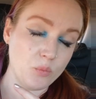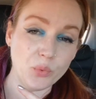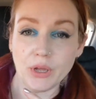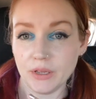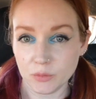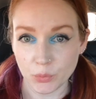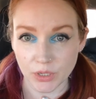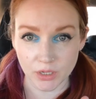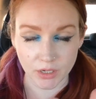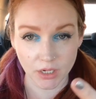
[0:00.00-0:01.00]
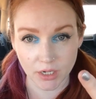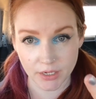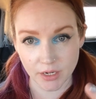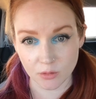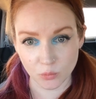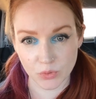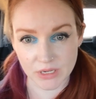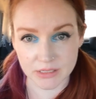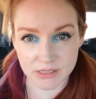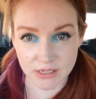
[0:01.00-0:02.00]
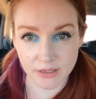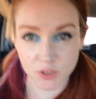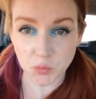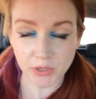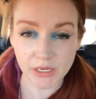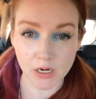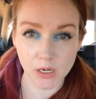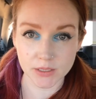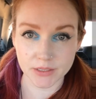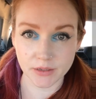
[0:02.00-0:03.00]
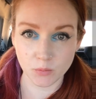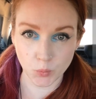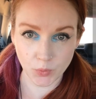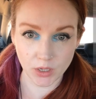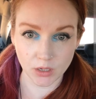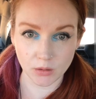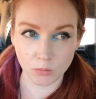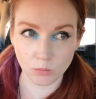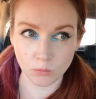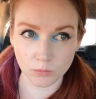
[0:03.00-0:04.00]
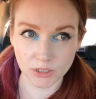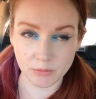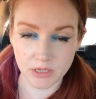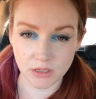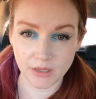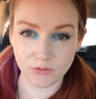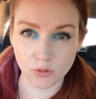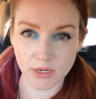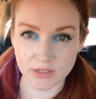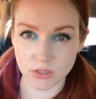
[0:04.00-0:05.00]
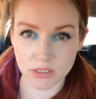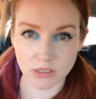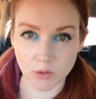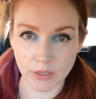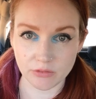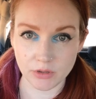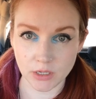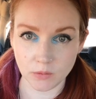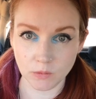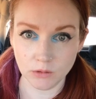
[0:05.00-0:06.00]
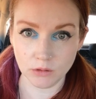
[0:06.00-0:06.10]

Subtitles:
But here I am. It's pretty awesome. Let me give you guys just a quick view.